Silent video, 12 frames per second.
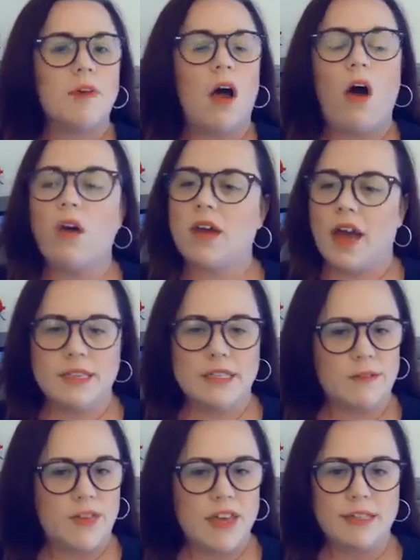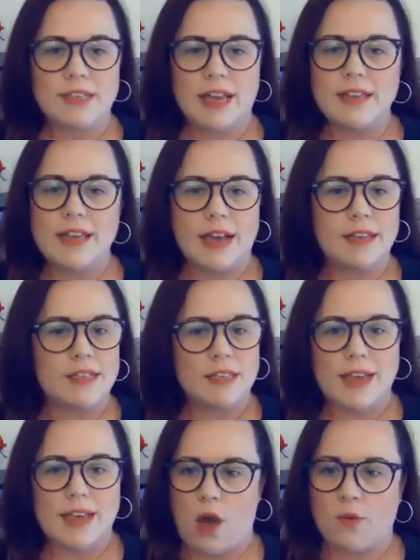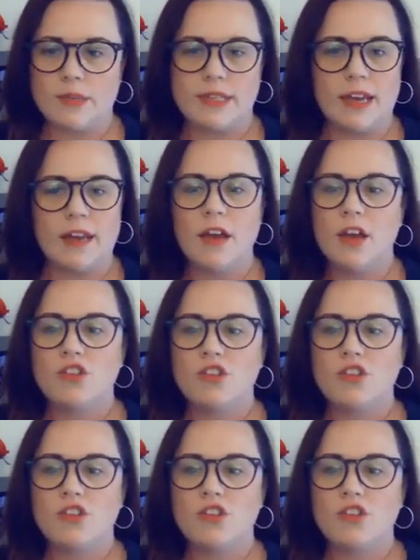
all kinds of things connected to housing,